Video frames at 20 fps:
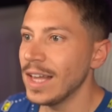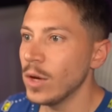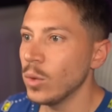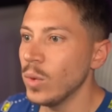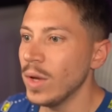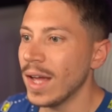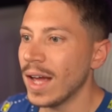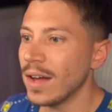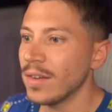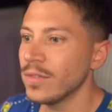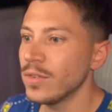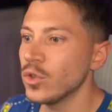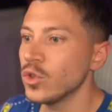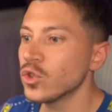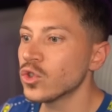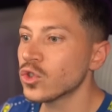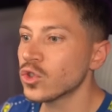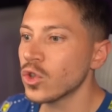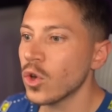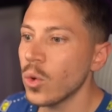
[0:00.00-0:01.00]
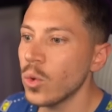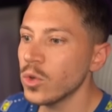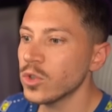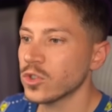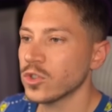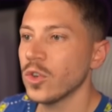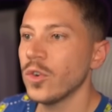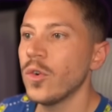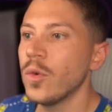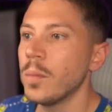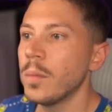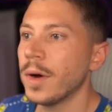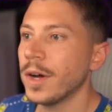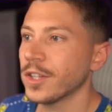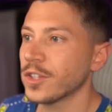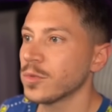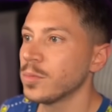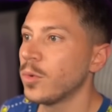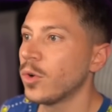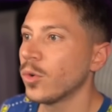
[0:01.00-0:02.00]
We have so
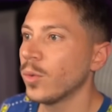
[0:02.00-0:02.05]
much more.